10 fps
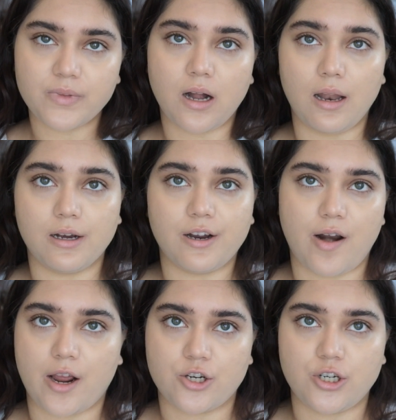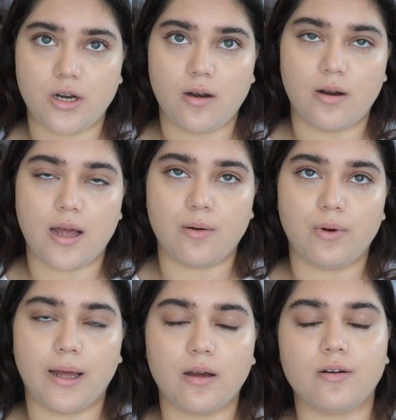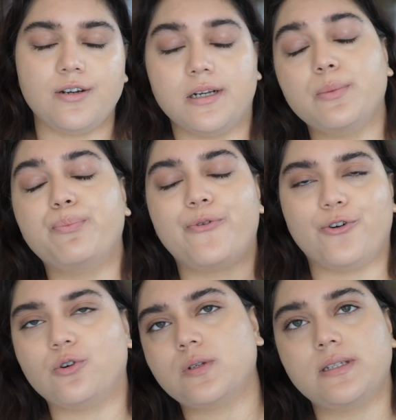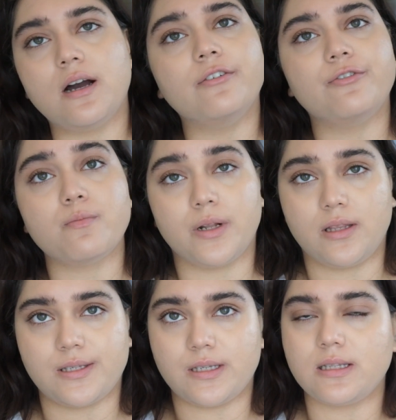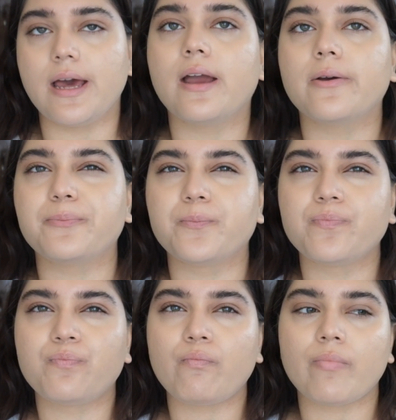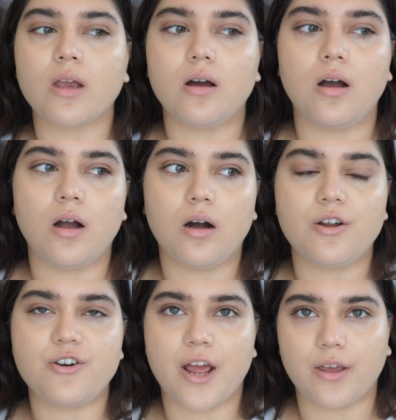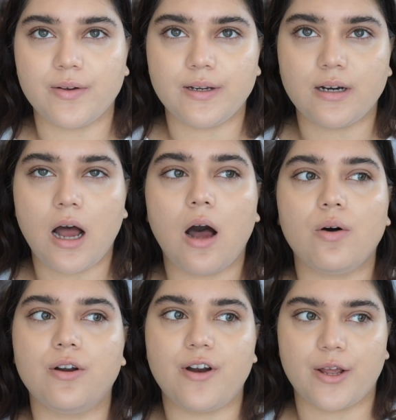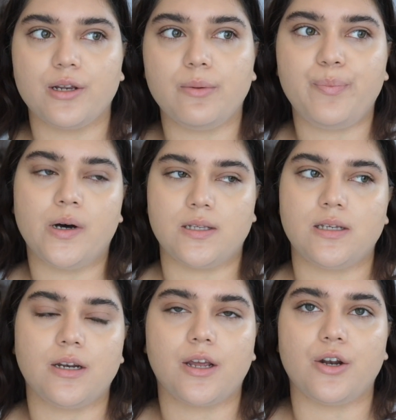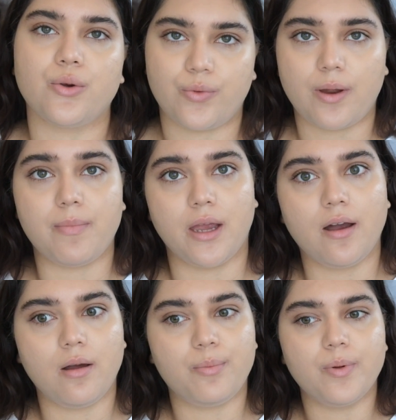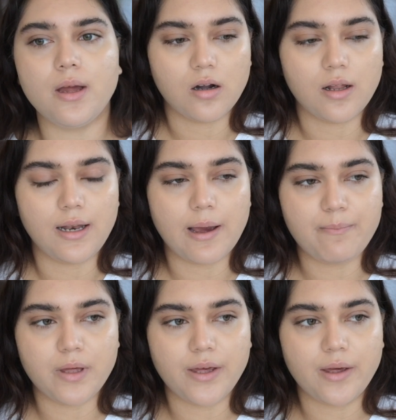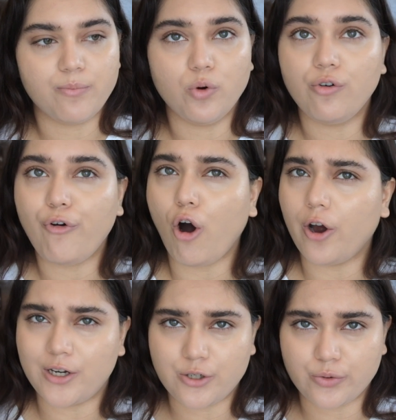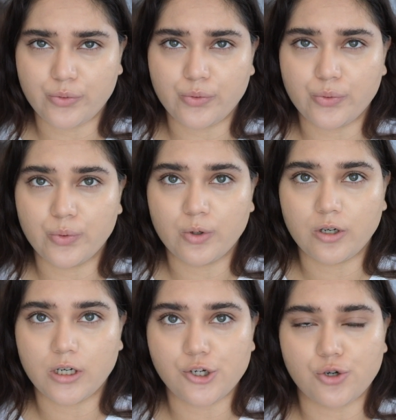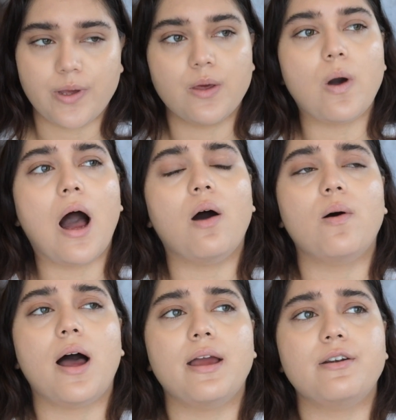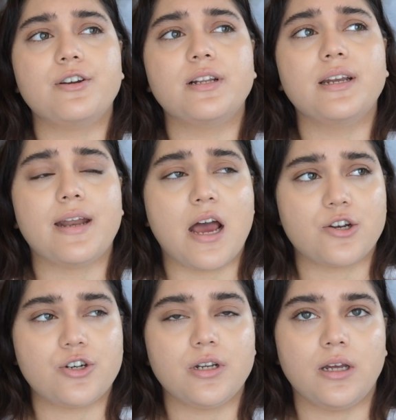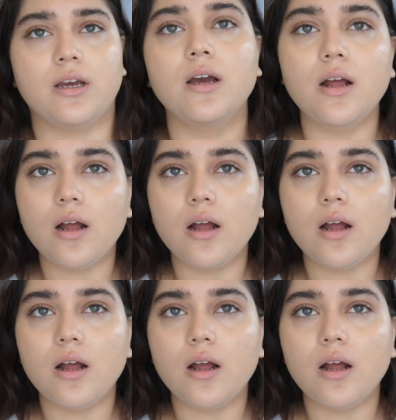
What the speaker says: color correction and like really pro stuff, but this is like how a regular person can do their makeup. Let me move on to showing you how I really naturally